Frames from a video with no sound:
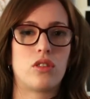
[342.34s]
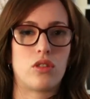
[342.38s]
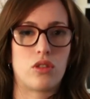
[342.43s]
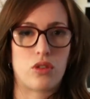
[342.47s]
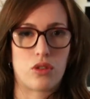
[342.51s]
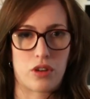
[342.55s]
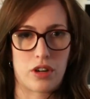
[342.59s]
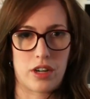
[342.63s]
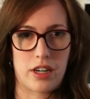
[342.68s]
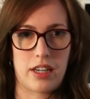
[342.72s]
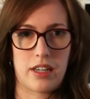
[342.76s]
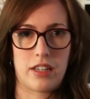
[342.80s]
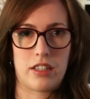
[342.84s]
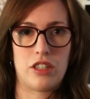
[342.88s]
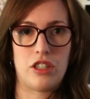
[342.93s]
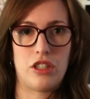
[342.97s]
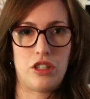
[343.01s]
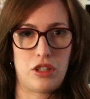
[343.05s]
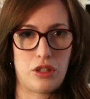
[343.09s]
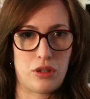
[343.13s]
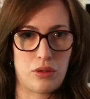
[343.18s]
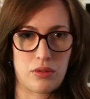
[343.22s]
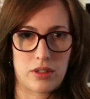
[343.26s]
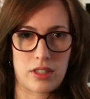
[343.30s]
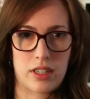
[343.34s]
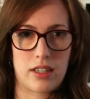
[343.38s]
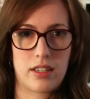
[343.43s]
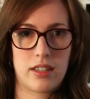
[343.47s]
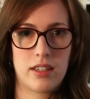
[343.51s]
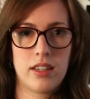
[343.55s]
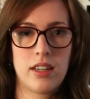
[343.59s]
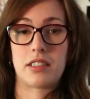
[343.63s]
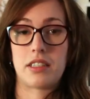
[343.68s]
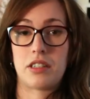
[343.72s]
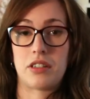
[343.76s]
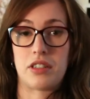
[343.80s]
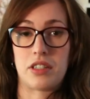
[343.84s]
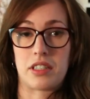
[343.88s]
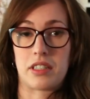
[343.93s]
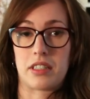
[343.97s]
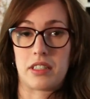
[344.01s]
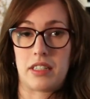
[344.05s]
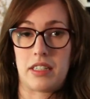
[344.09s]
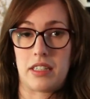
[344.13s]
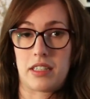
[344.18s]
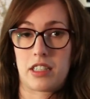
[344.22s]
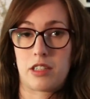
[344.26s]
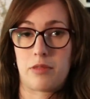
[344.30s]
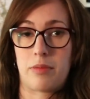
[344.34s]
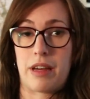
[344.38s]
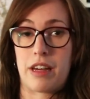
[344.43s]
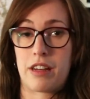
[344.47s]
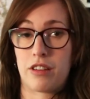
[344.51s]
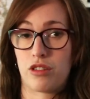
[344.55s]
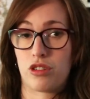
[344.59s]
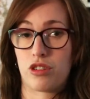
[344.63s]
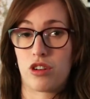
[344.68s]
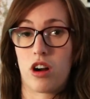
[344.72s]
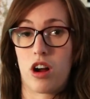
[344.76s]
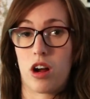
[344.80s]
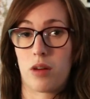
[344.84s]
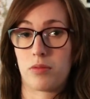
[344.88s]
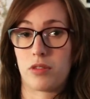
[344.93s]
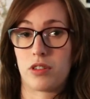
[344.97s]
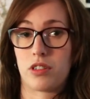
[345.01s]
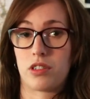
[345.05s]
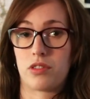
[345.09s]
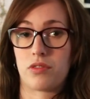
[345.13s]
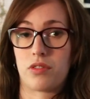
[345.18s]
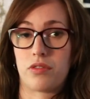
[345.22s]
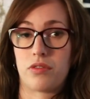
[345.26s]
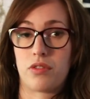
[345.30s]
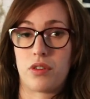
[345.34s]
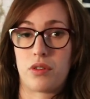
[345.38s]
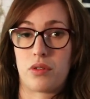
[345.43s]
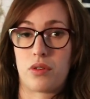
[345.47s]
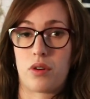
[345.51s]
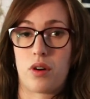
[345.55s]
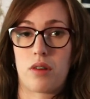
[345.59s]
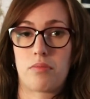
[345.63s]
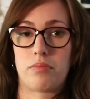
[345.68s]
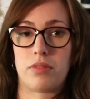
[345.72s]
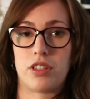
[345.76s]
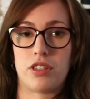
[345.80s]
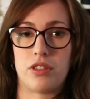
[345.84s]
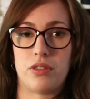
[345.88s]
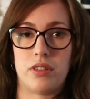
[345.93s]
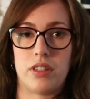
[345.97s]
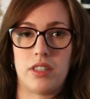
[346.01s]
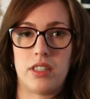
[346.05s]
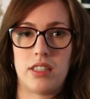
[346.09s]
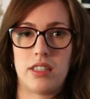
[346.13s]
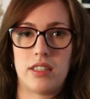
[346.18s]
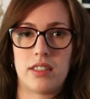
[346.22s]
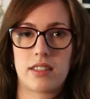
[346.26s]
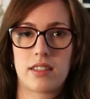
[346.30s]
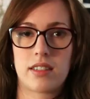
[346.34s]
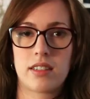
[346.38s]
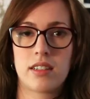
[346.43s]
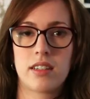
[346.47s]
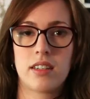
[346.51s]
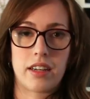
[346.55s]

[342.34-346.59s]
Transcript: learning to use it. It seriously expands your options for photo opportunities.